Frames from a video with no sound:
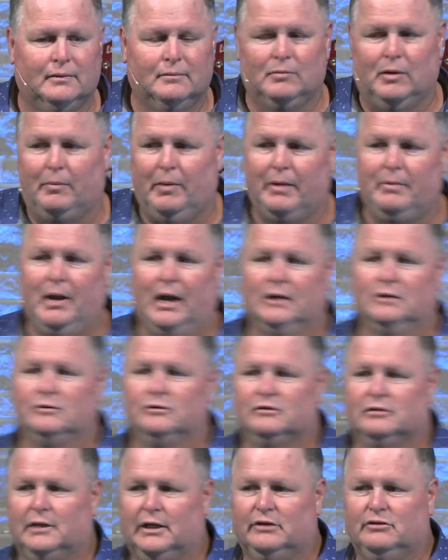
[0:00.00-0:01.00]
But maybe I can do
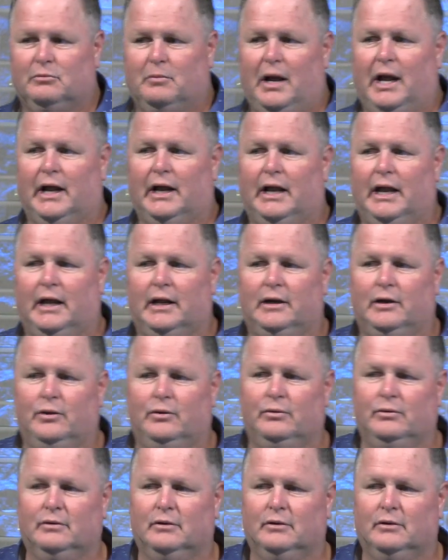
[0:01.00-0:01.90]
some things Matt can do.